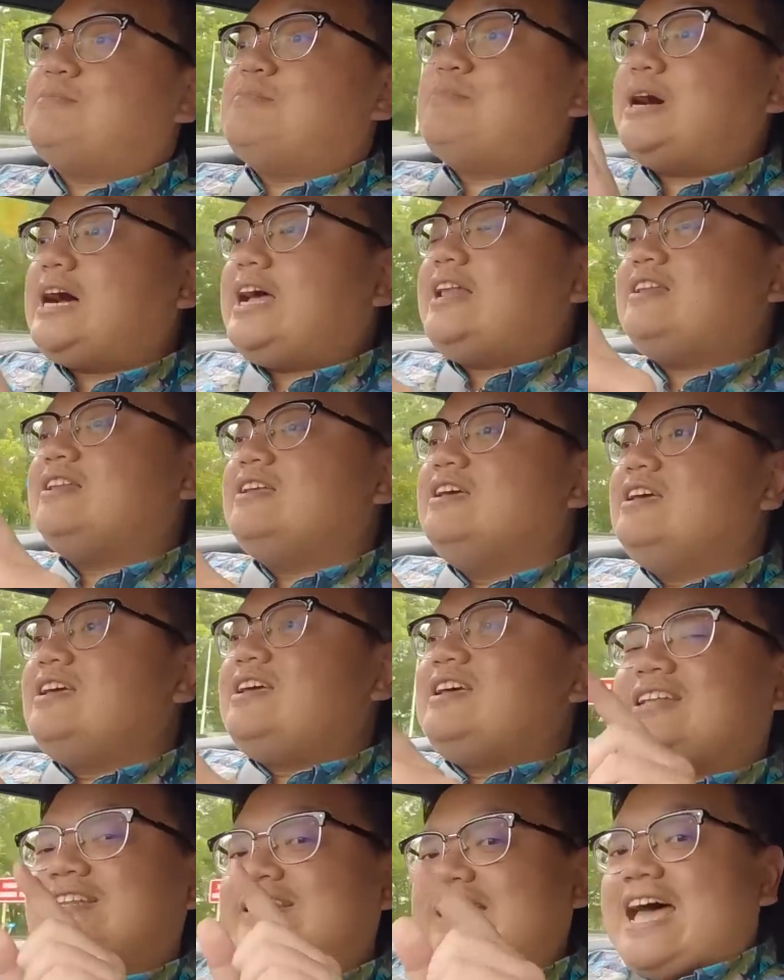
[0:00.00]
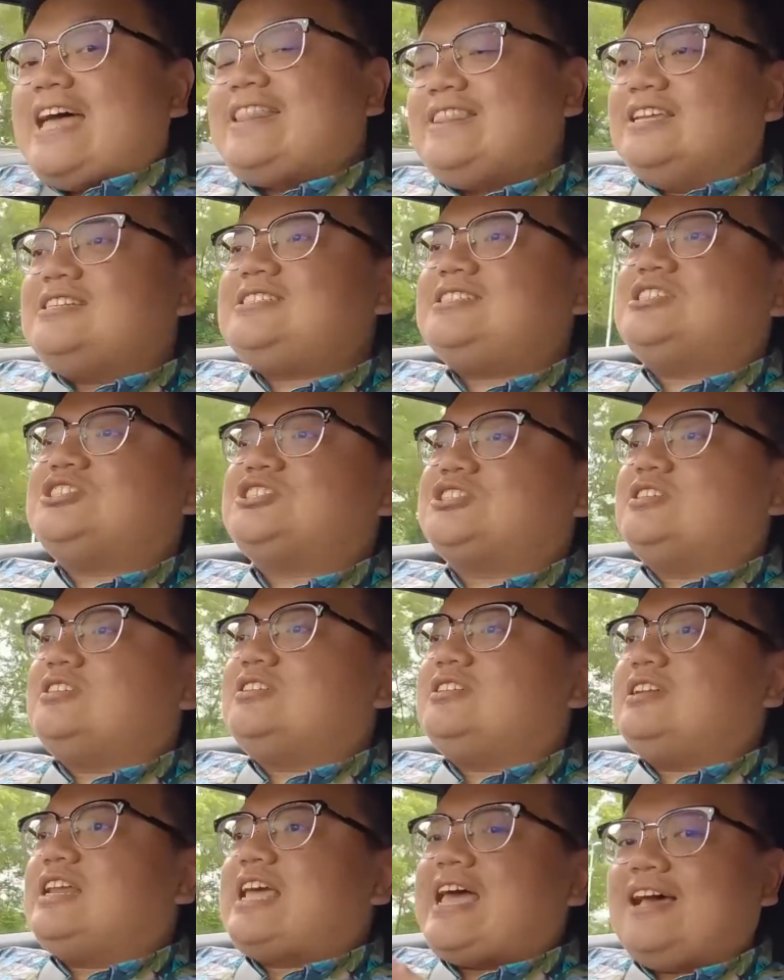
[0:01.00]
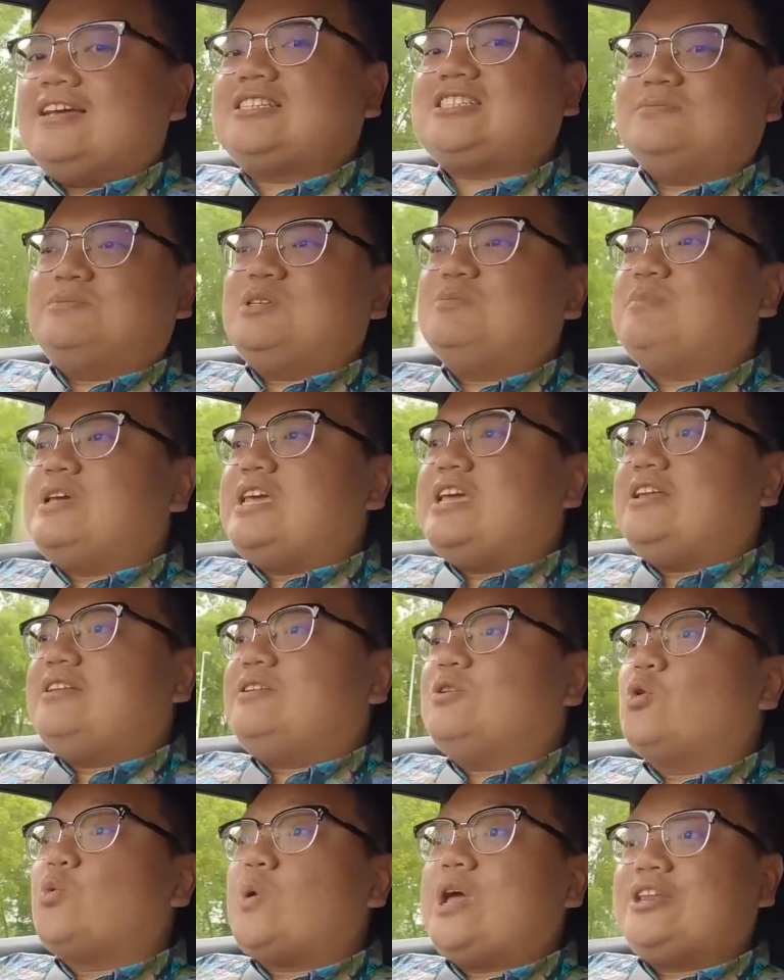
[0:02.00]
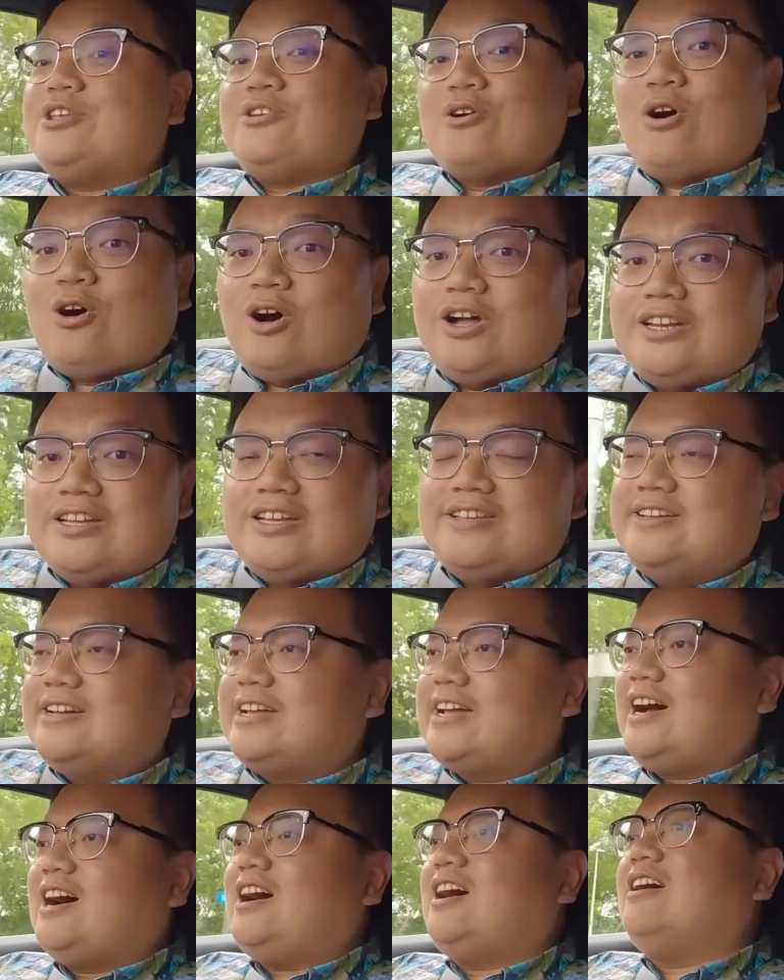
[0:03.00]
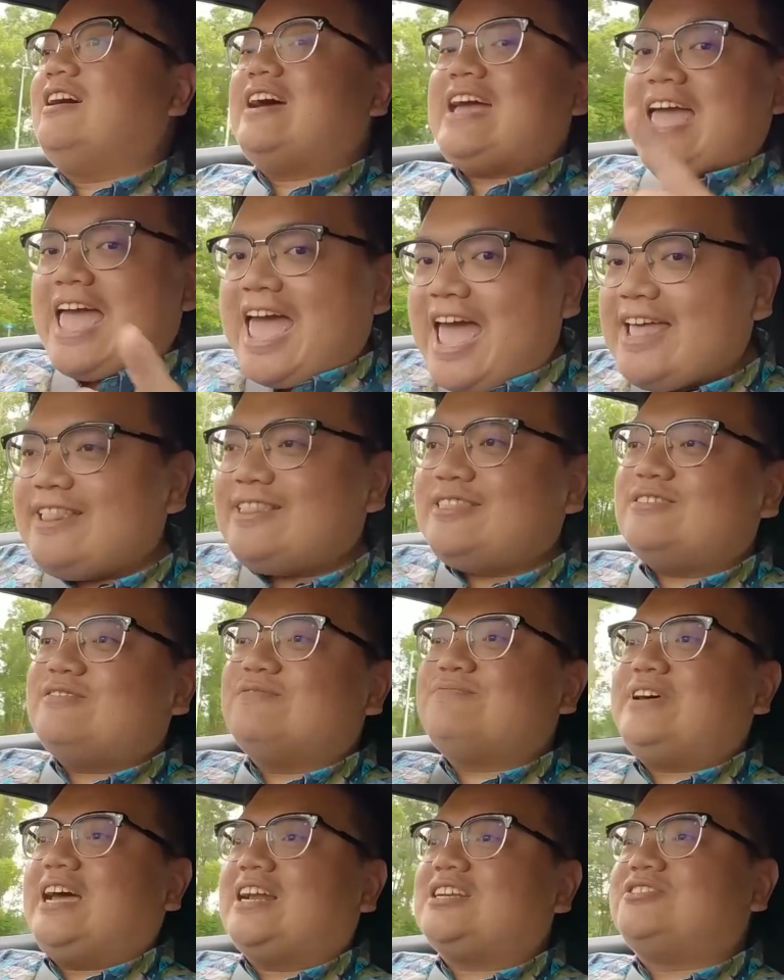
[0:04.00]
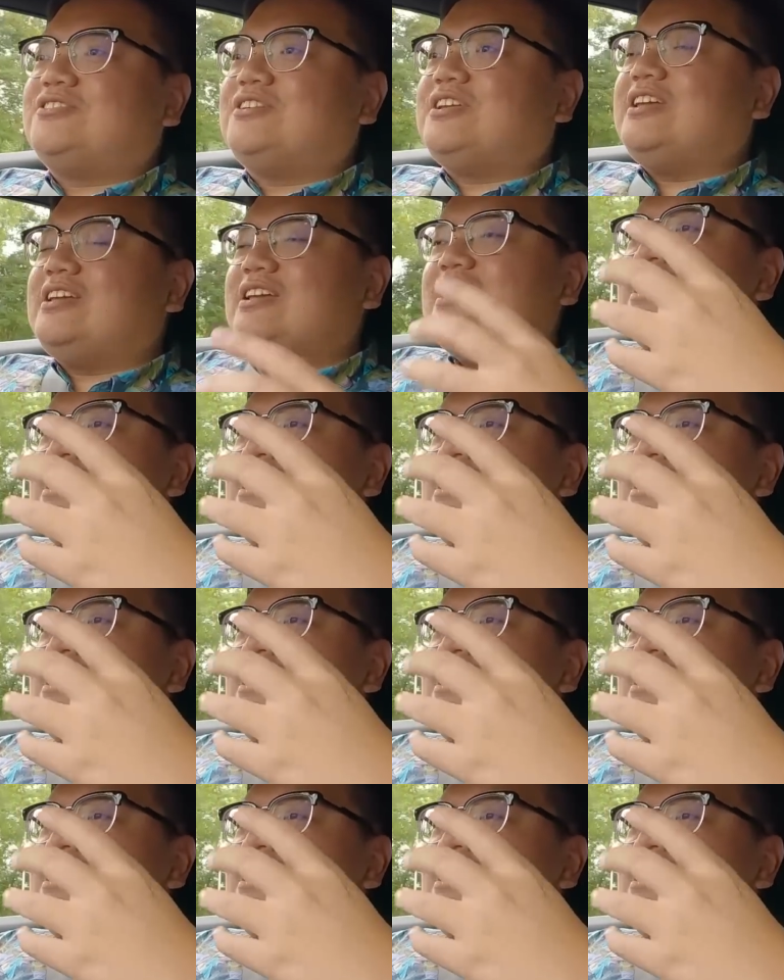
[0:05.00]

But that decision has to be made when you order the car at the factory.